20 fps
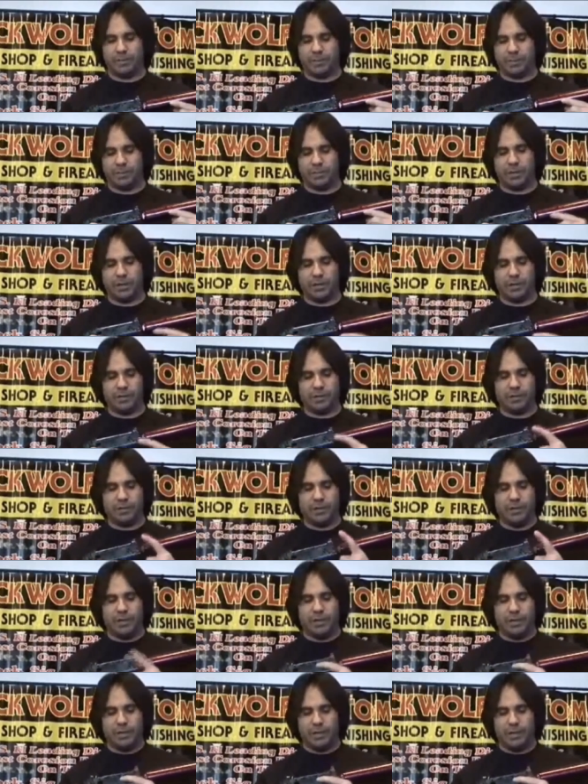It's
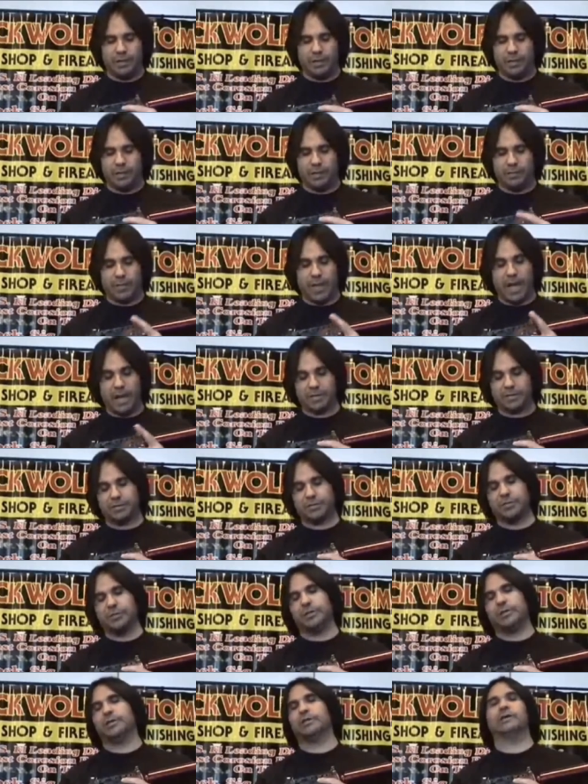done,
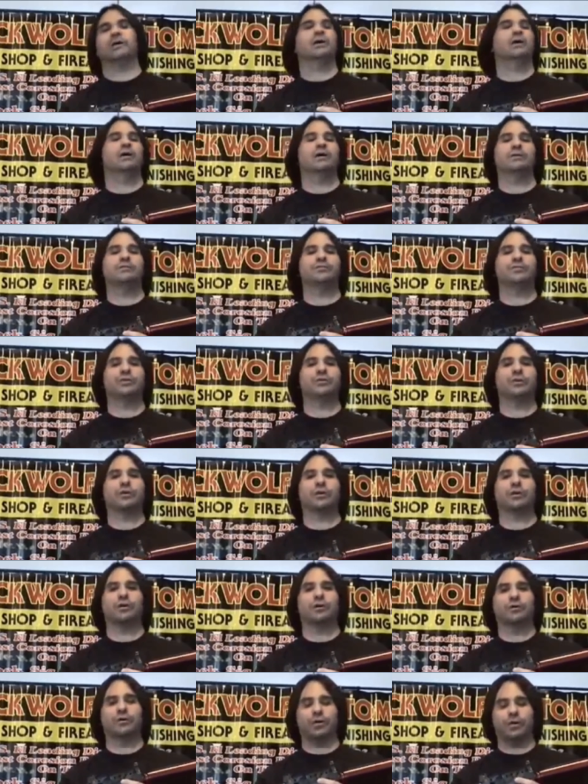actually
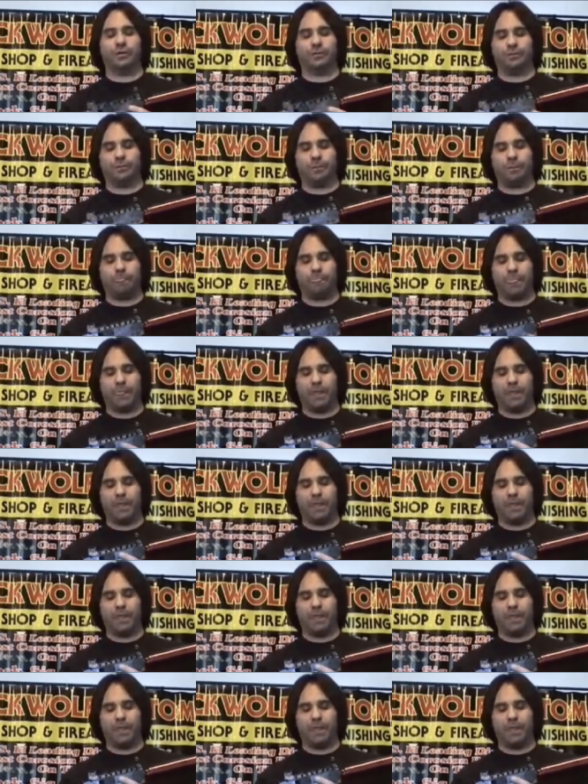Duracoated